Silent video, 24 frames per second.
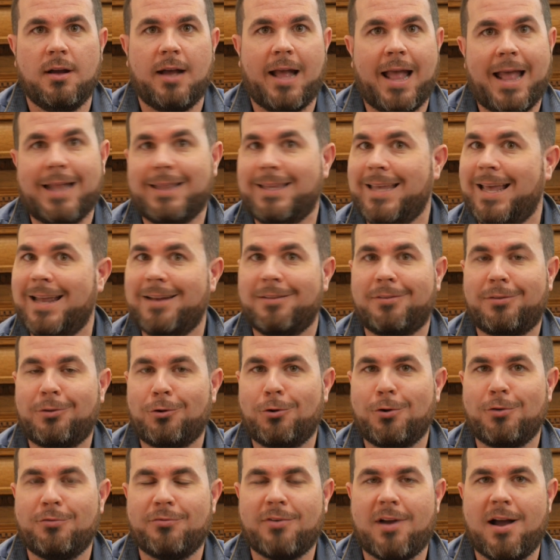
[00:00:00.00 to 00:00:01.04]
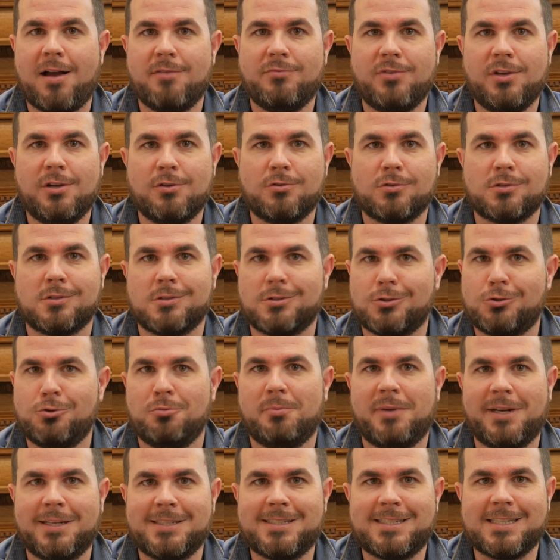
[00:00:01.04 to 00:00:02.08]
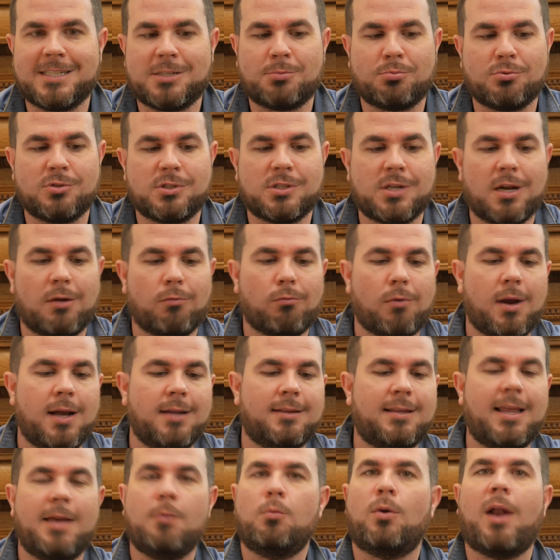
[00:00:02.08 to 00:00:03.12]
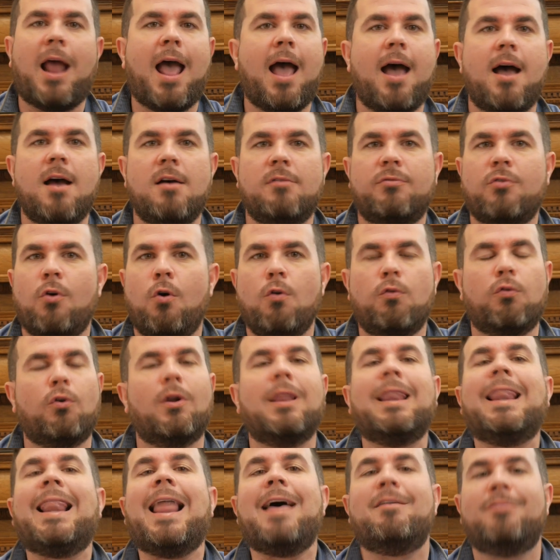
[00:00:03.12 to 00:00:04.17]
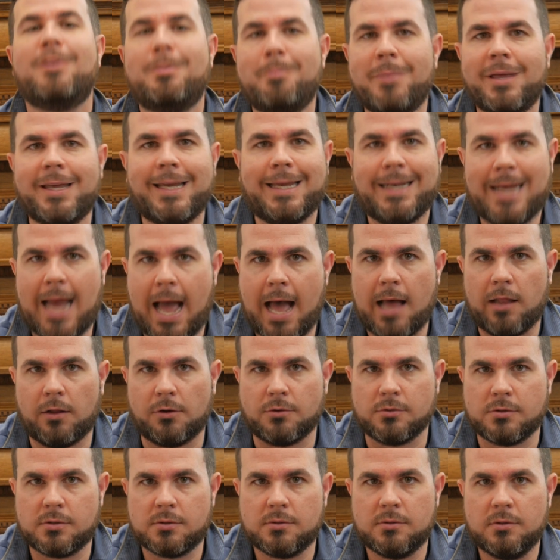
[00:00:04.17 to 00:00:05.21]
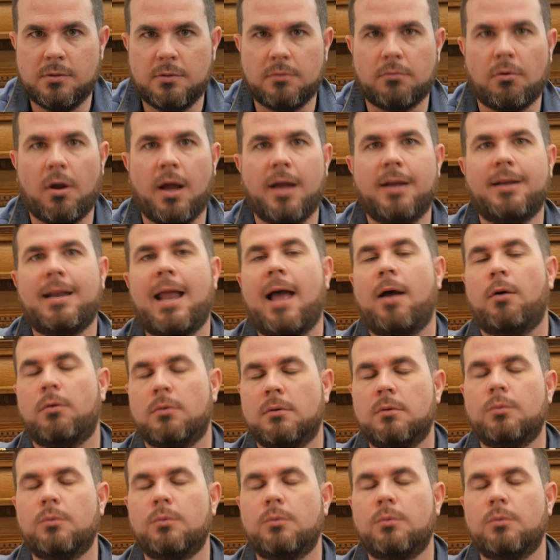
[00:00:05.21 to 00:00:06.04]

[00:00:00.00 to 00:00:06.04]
At the end of 35 years, assuming a 6% rate, they would have over $11 million. Right now,